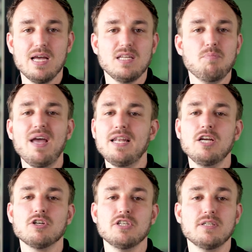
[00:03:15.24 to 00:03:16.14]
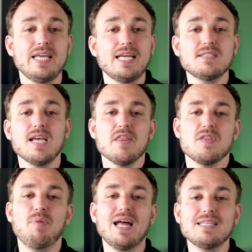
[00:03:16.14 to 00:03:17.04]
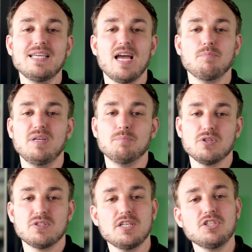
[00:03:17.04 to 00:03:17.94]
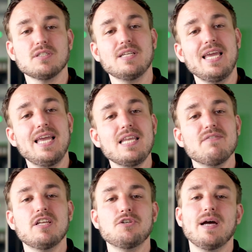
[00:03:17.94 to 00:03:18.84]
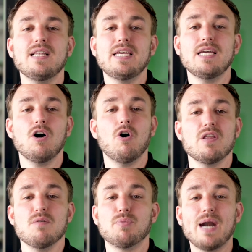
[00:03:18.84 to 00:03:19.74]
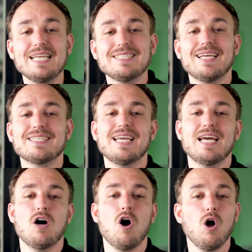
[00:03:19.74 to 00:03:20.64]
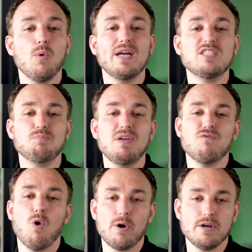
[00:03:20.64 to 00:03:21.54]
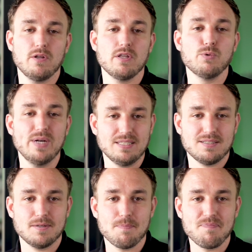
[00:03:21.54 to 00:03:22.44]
Depending on your needs, the button can be positioned individually or the bracelet can always be worn on the wrist.